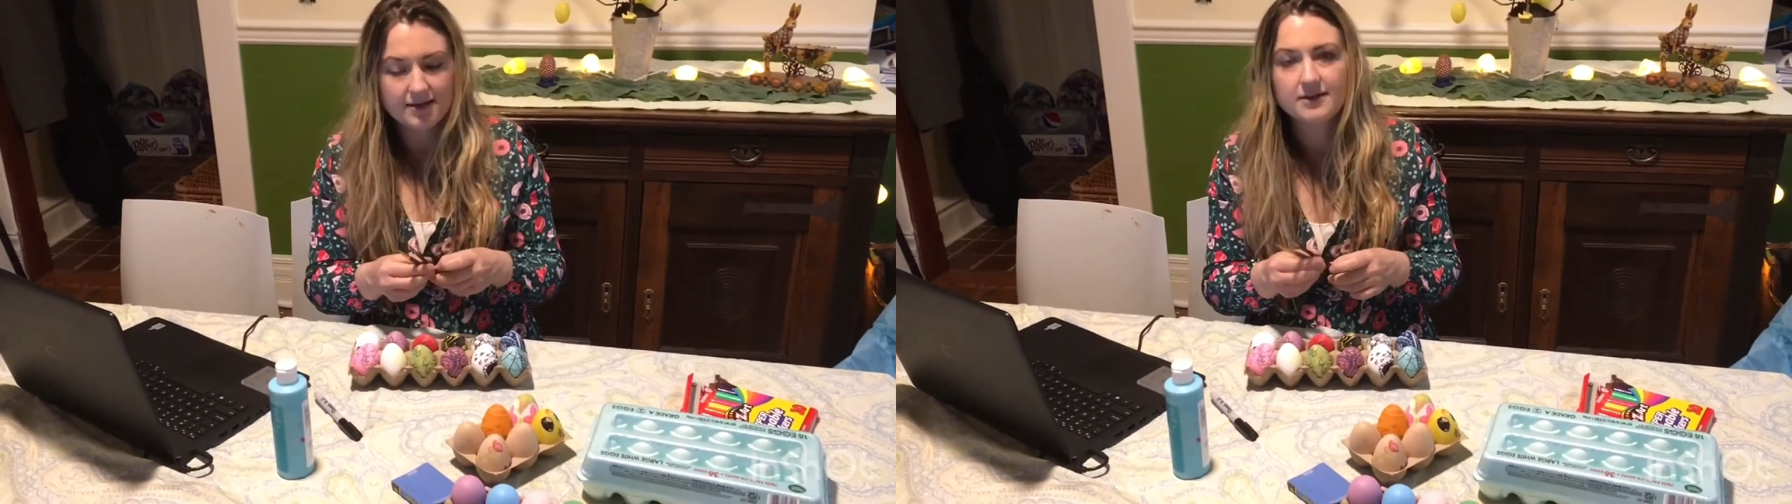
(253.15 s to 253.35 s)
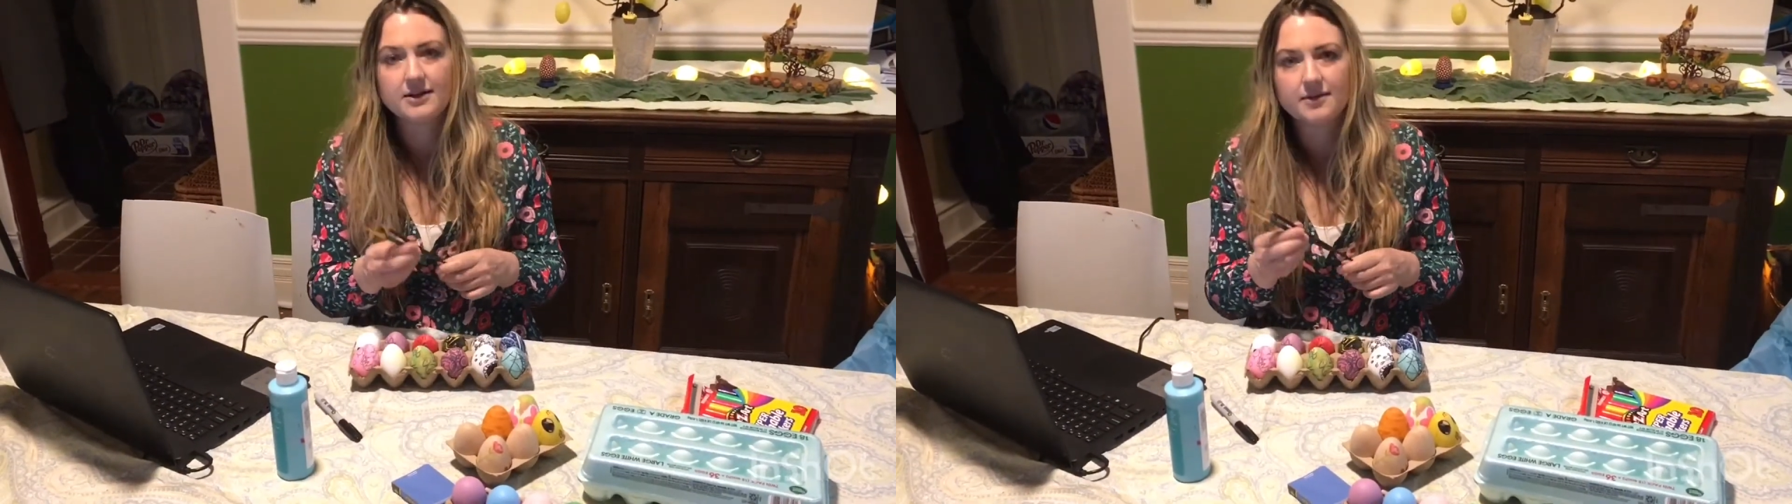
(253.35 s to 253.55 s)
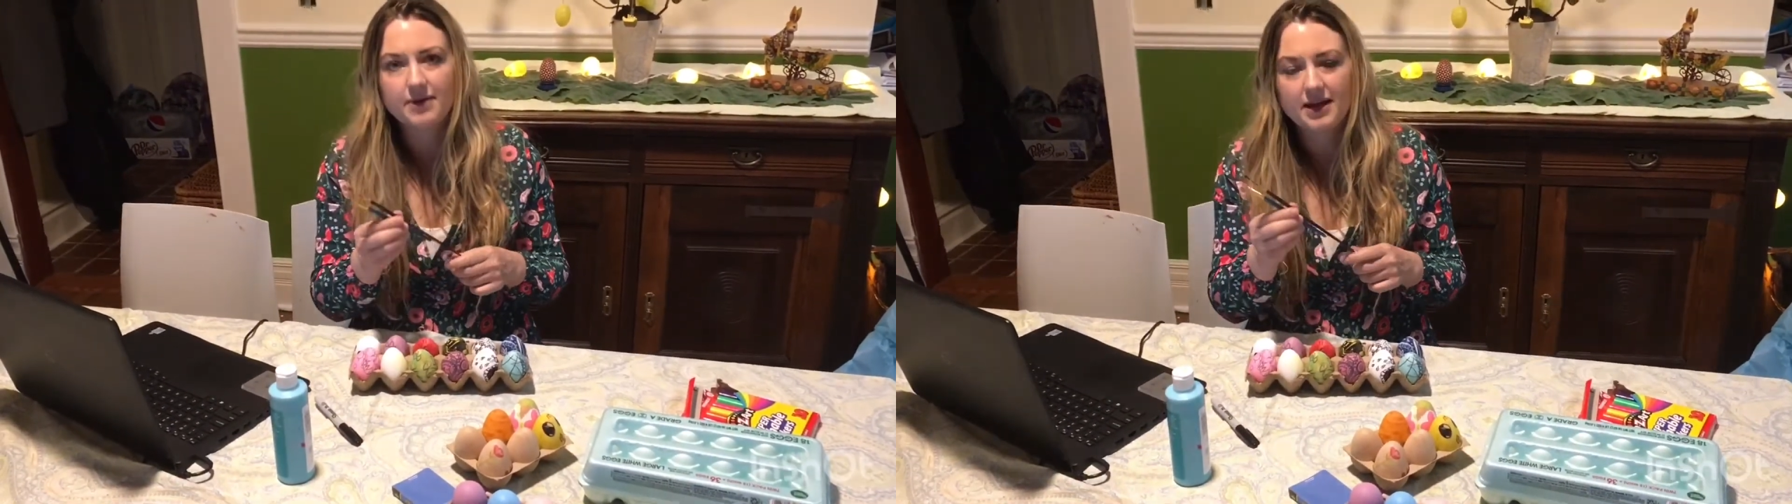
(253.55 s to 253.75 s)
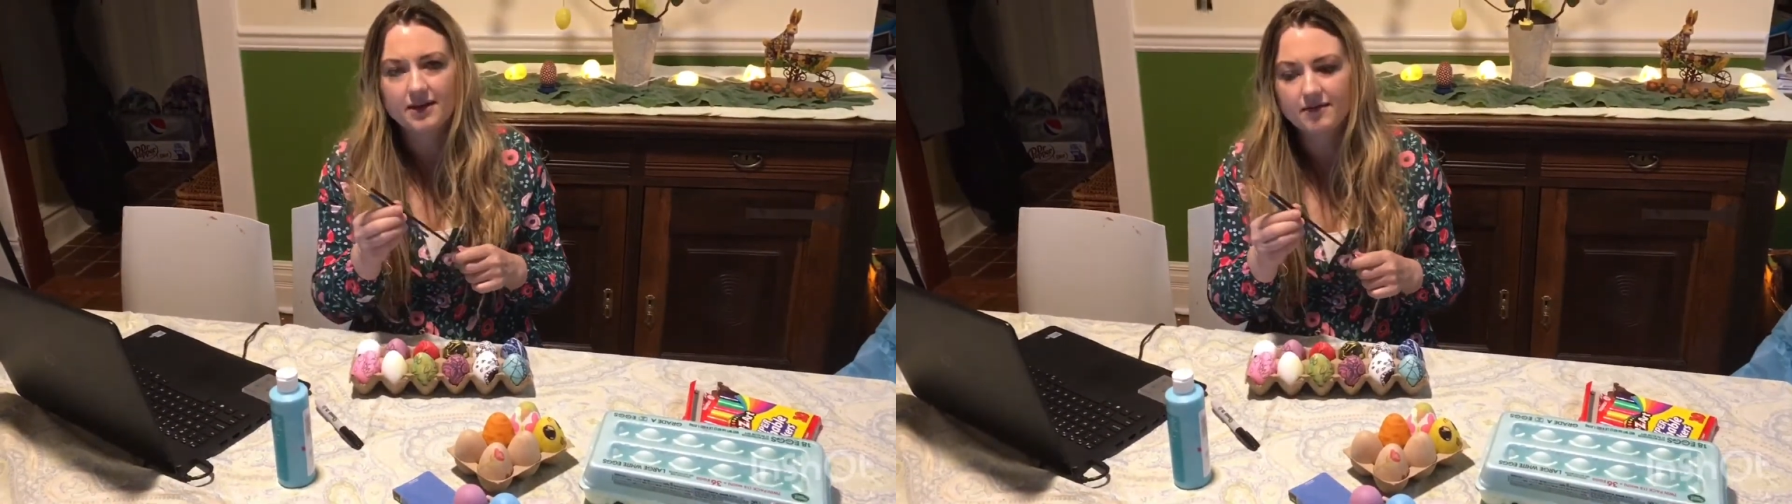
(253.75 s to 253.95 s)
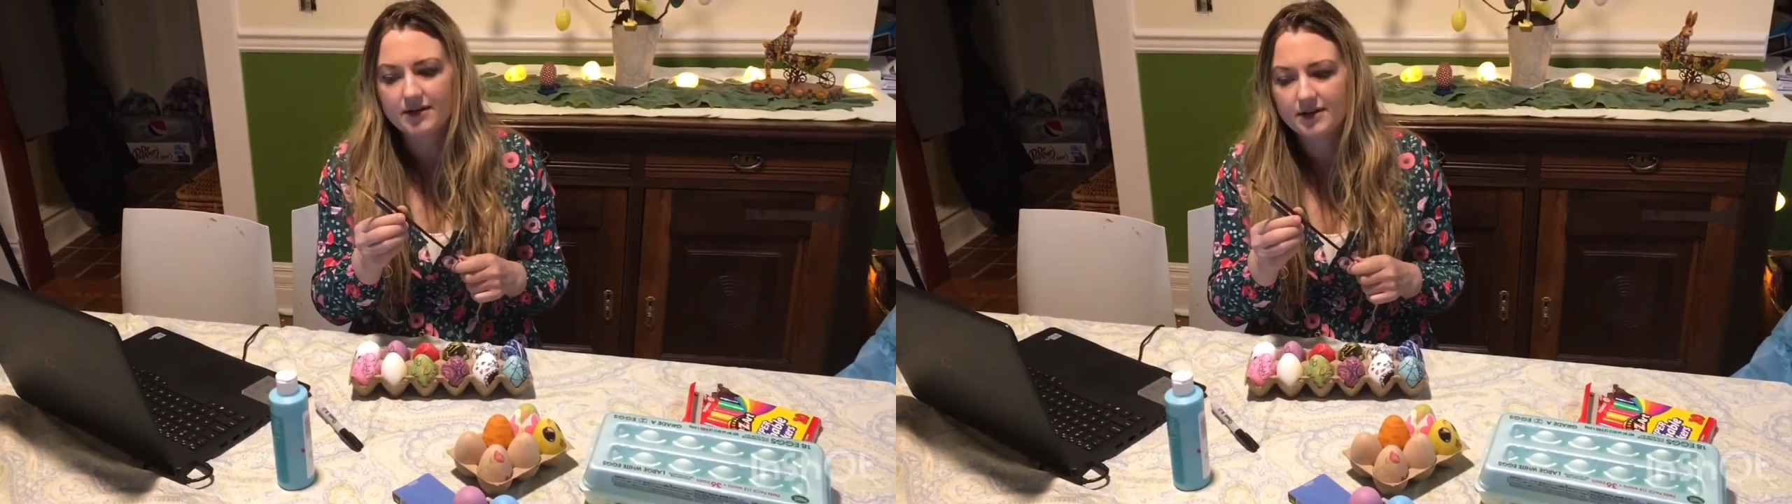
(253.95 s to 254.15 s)
acrylic paint,
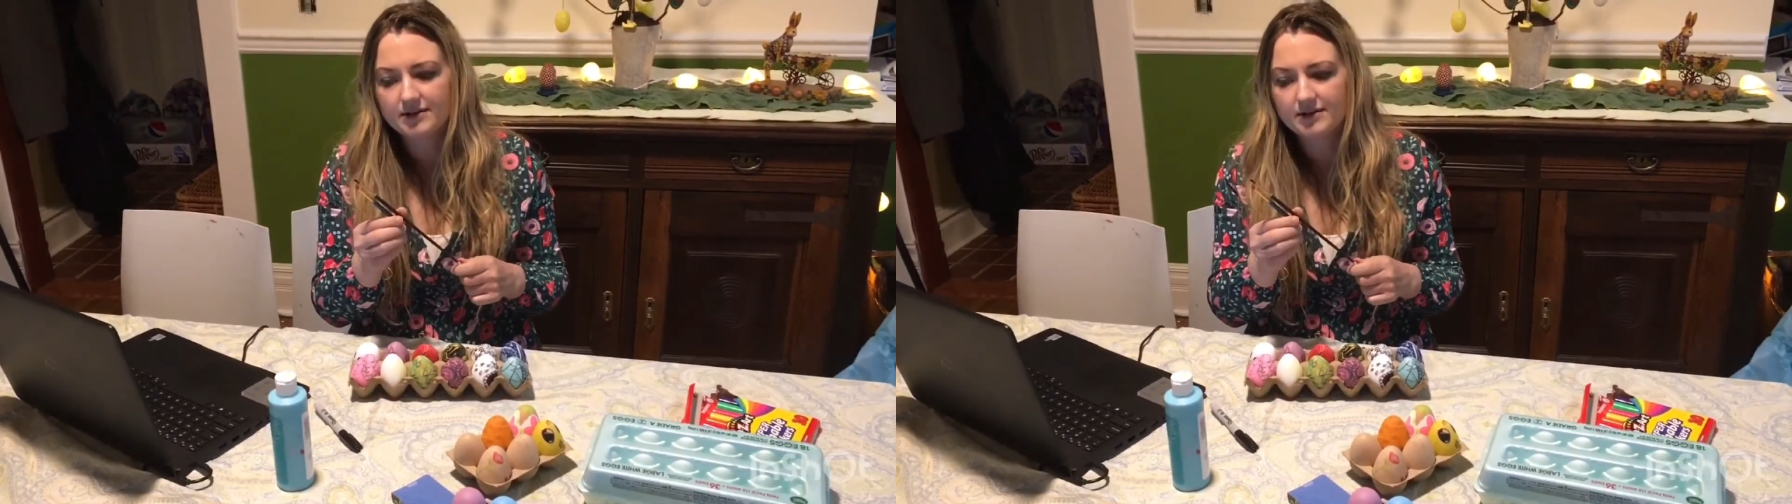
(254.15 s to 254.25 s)
you want to use